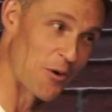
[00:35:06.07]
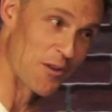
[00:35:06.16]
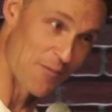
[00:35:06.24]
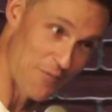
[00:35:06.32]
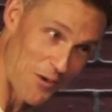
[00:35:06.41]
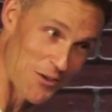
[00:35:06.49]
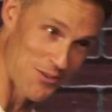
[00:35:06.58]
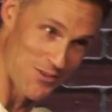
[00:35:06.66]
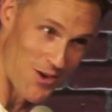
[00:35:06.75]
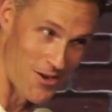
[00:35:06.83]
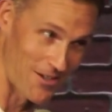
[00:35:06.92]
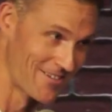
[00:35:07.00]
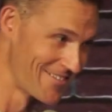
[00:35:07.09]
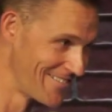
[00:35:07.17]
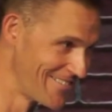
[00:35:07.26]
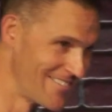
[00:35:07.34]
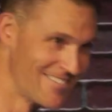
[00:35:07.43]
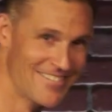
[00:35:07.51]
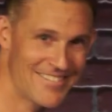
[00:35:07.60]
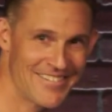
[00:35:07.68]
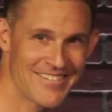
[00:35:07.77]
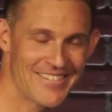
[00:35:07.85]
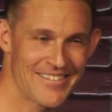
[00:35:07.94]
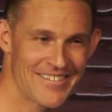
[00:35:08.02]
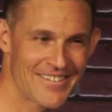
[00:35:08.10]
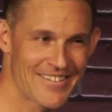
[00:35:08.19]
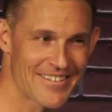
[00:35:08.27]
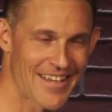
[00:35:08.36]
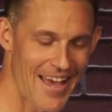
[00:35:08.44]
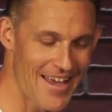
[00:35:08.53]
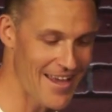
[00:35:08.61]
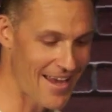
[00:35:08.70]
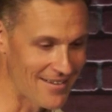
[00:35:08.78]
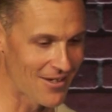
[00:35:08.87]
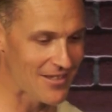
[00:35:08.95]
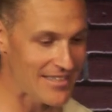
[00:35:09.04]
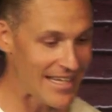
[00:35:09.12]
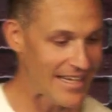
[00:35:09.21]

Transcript: the first song. Okay, and look at the